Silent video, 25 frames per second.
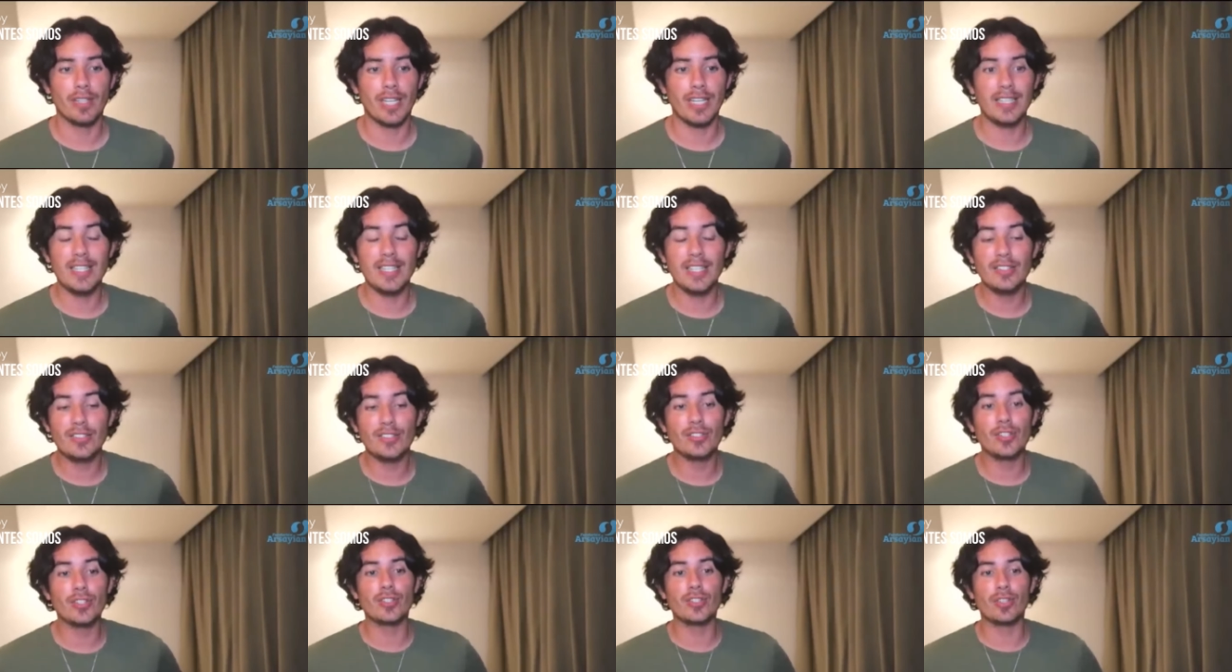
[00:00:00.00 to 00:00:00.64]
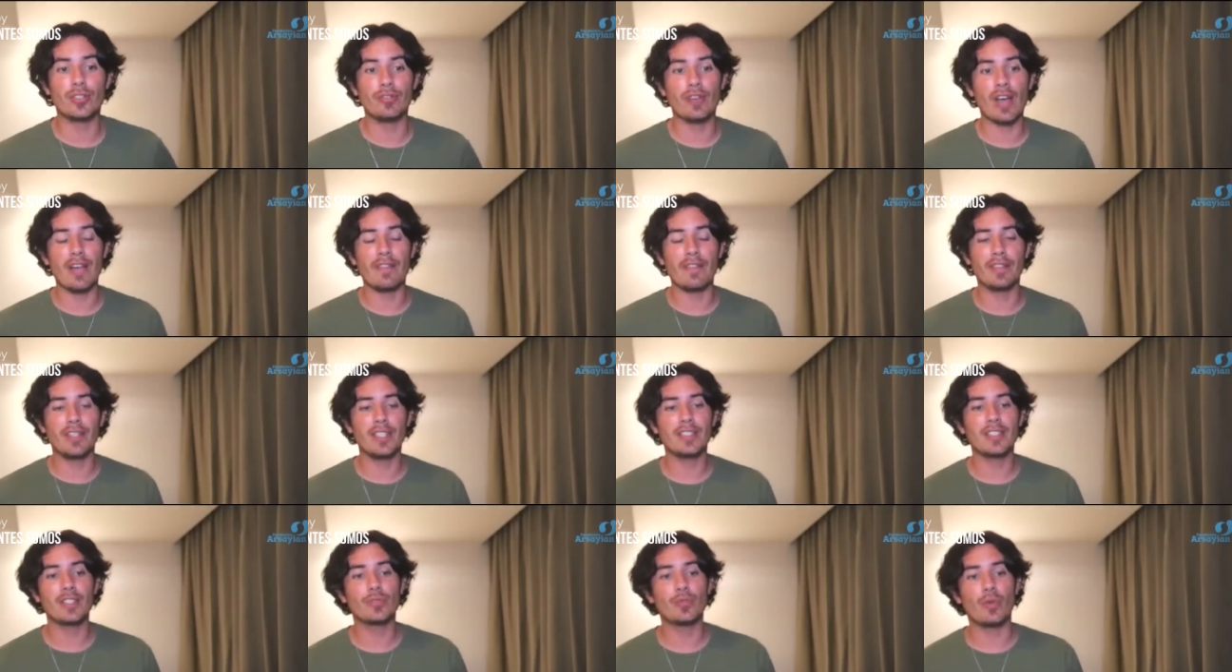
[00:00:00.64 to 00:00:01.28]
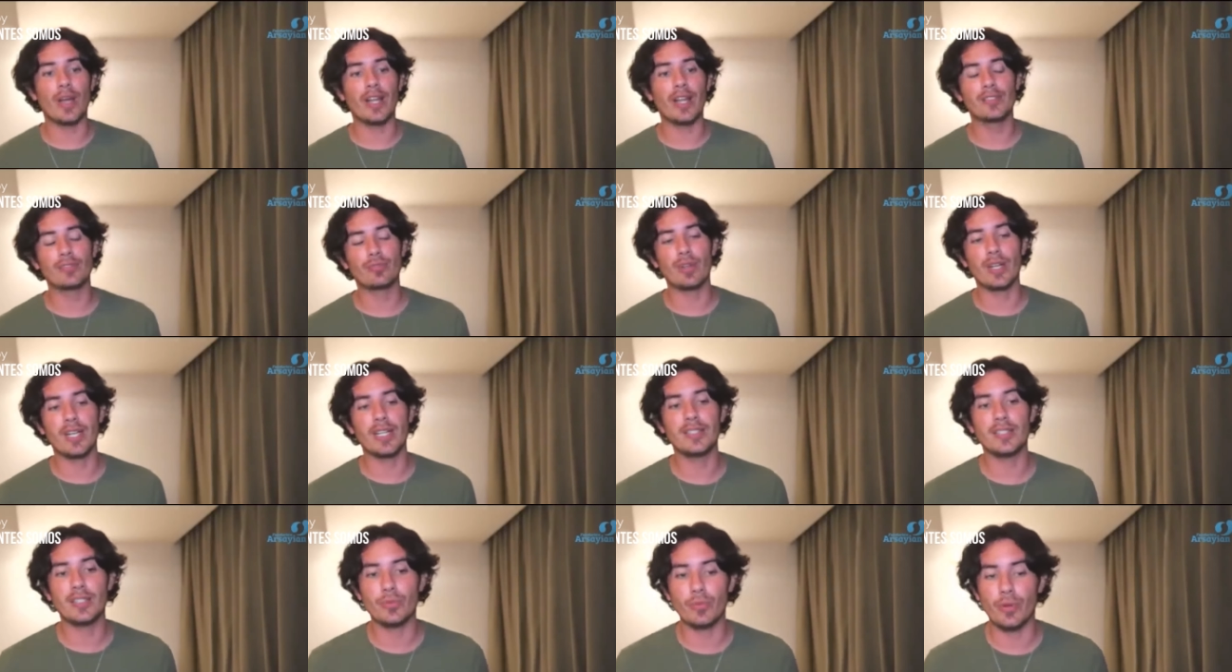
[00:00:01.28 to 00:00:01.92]
It needs to survive. This is why it's
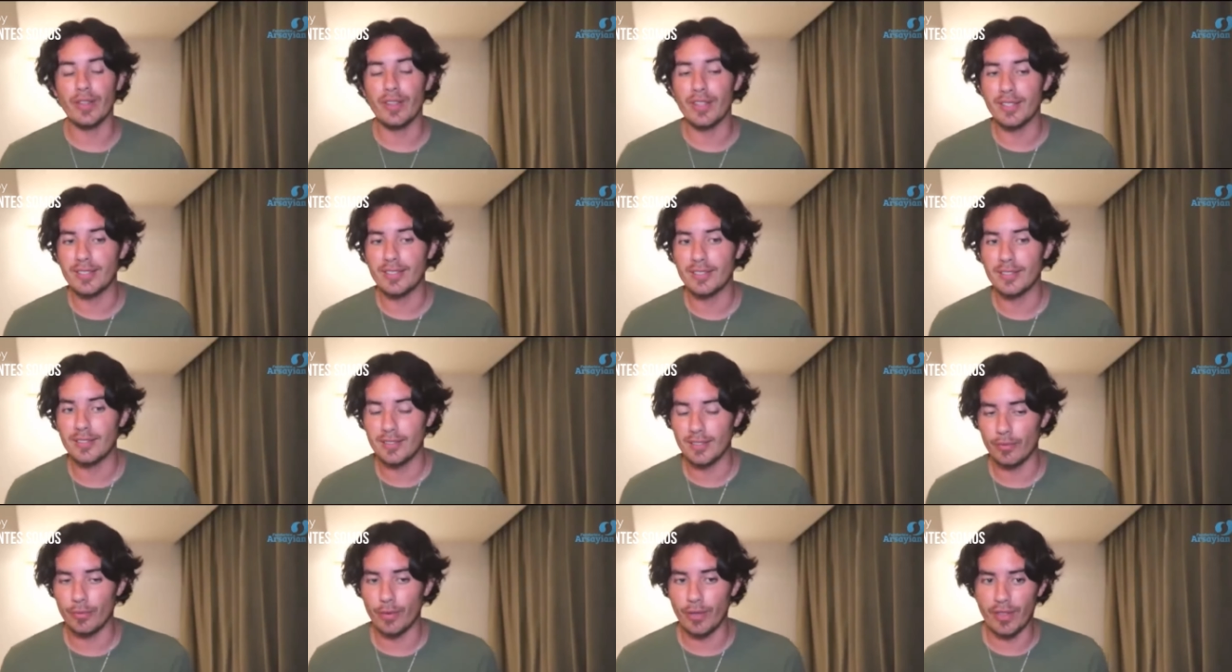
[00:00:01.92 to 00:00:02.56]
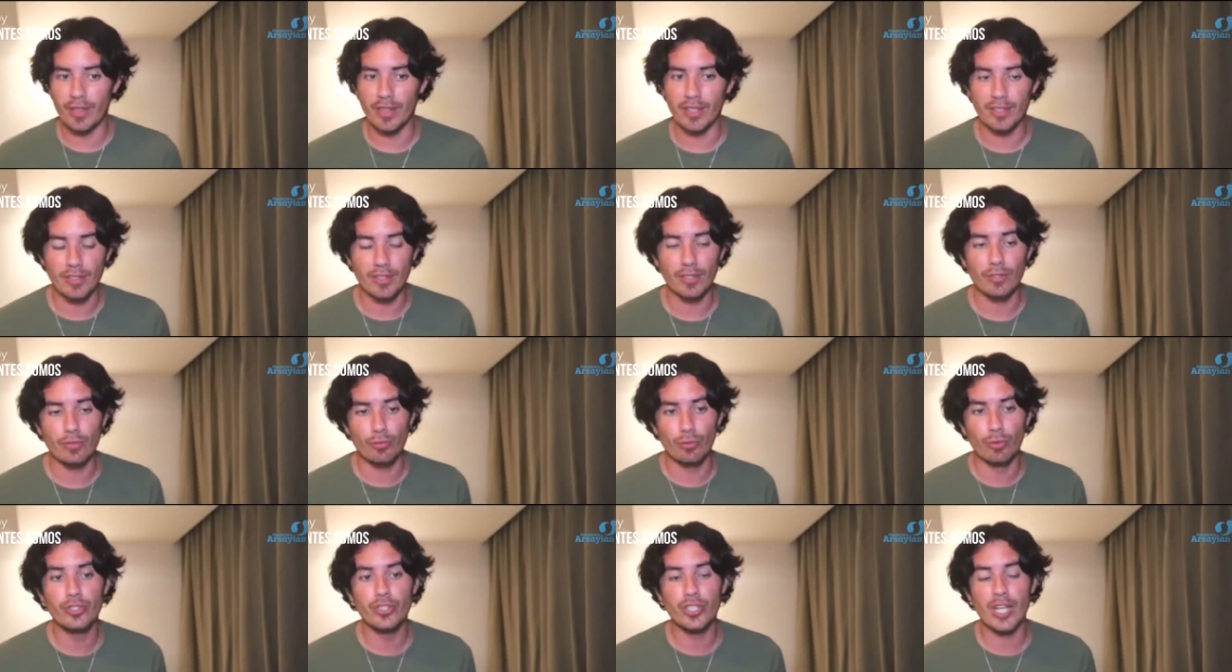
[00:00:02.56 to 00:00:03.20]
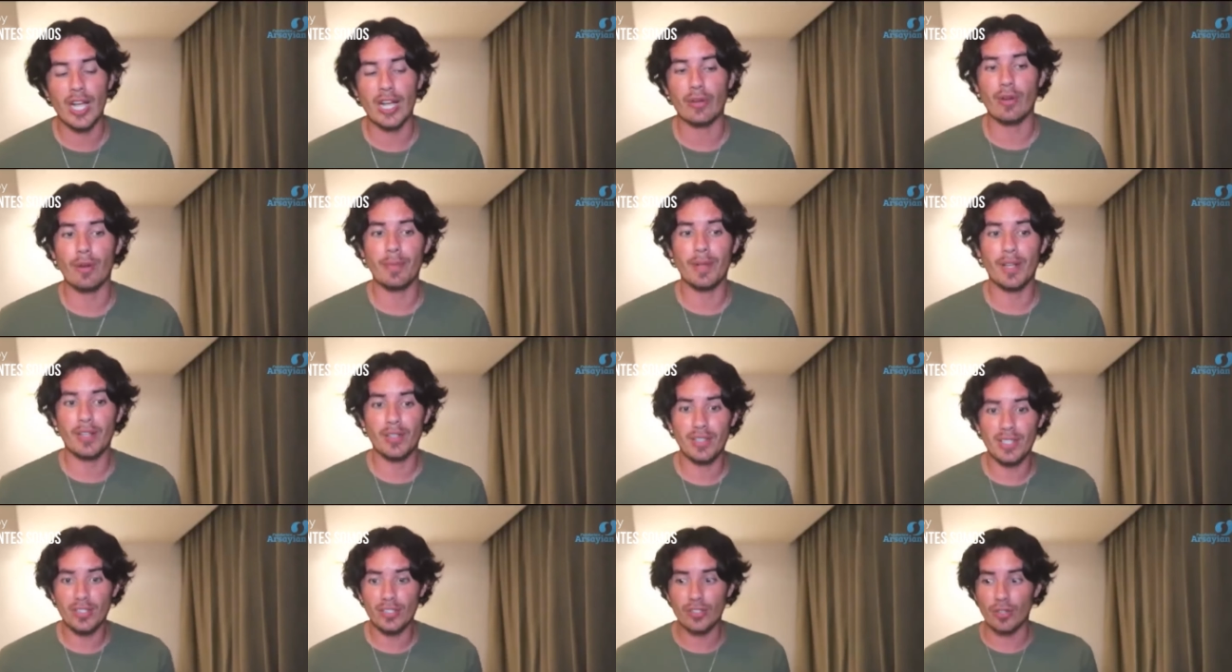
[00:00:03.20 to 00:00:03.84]
related with this, with the root chakra,
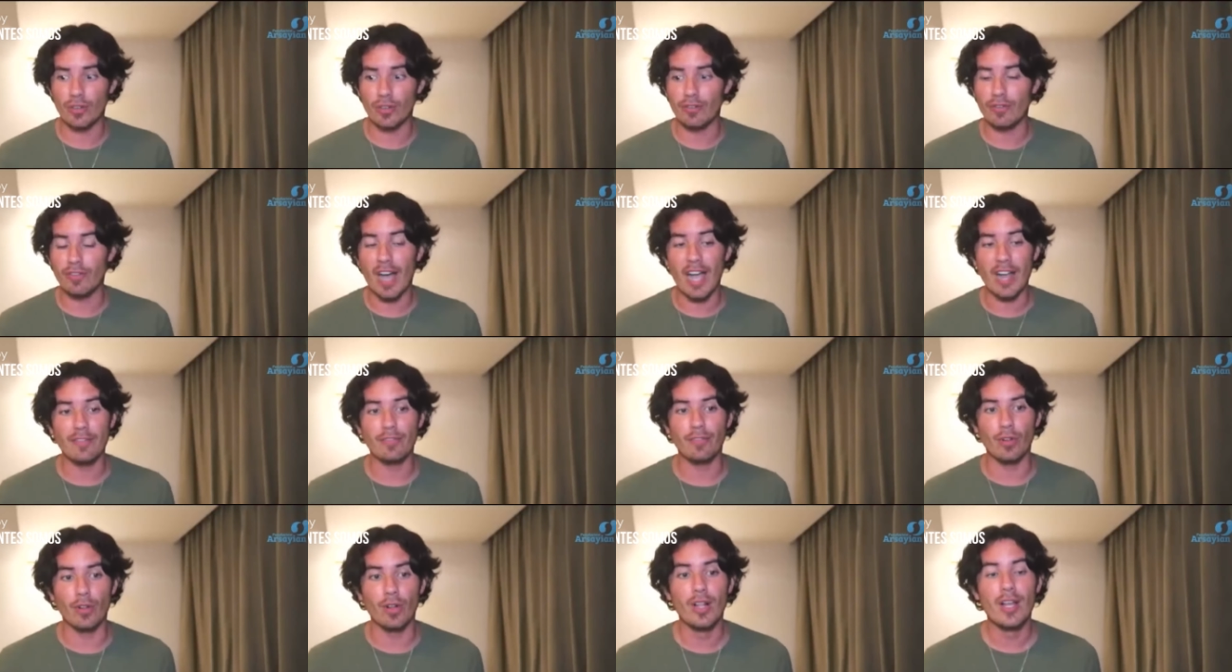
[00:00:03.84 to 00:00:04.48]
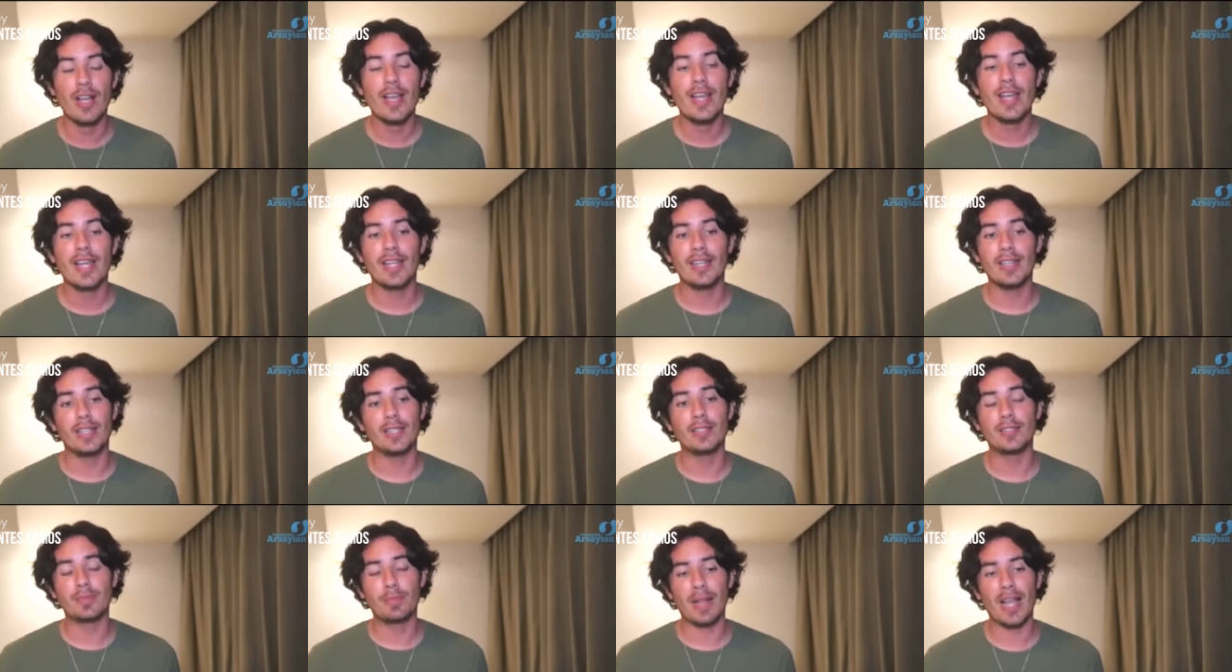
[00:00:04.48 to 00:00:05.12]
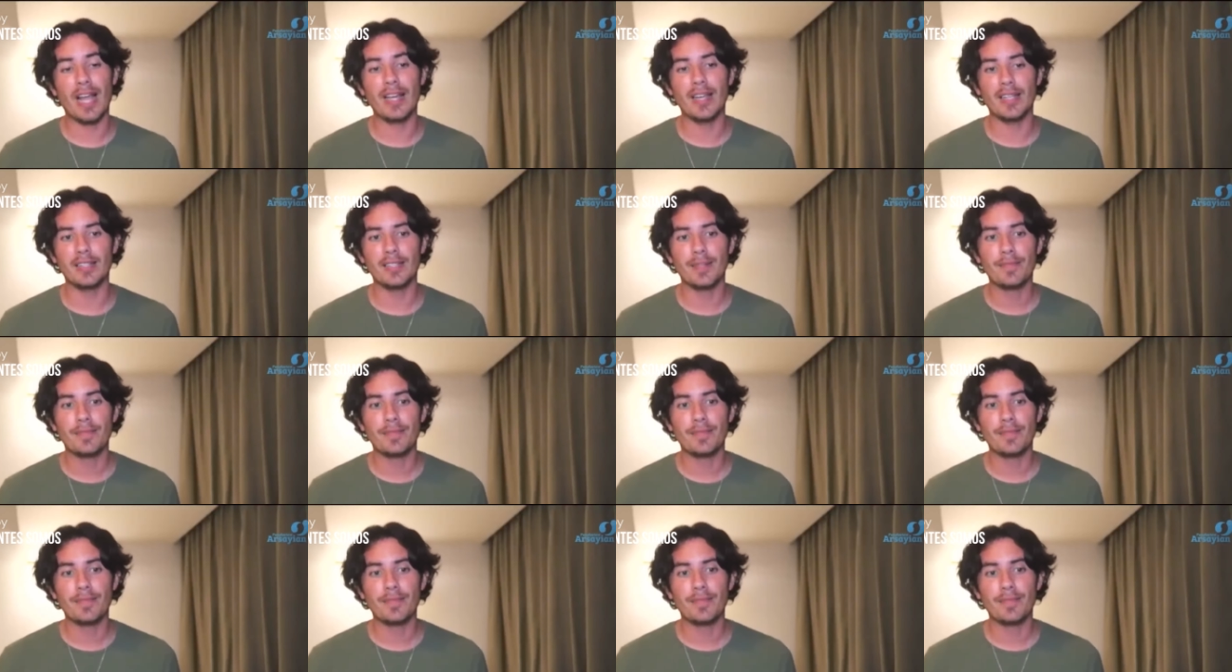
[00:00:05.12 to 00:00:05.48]
because it's survival in this planet.